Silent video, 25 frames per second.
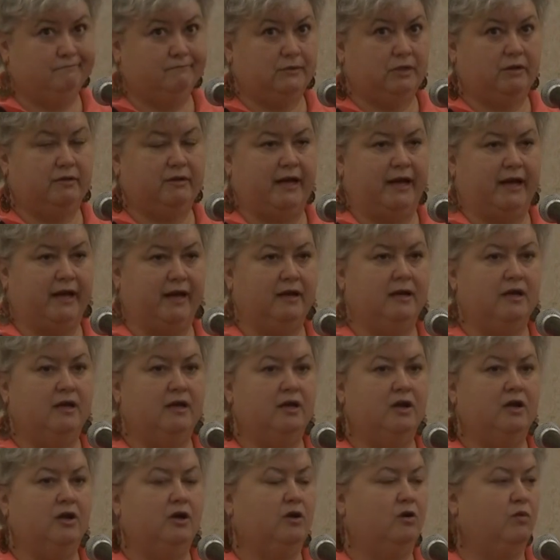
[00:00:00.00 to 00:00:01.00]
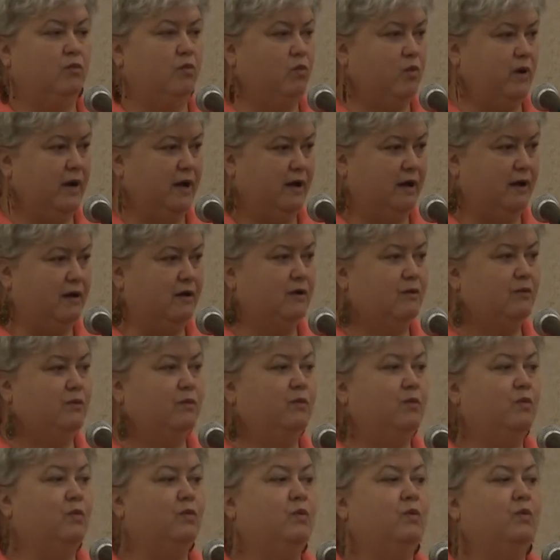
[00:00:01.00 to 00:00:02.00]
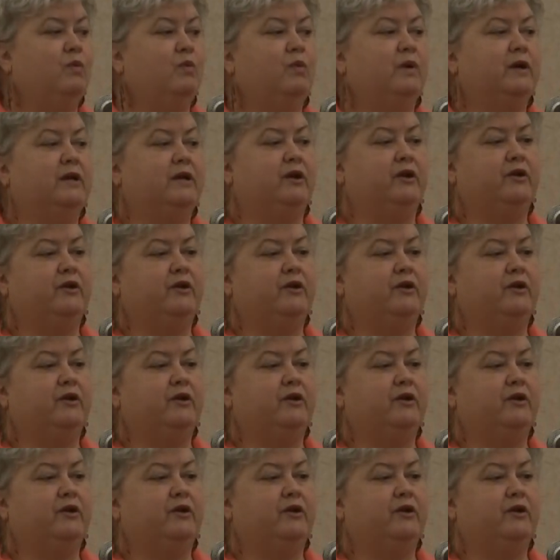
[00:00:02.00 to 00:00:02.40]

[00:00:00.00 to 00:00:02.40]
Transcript: Okay, well, what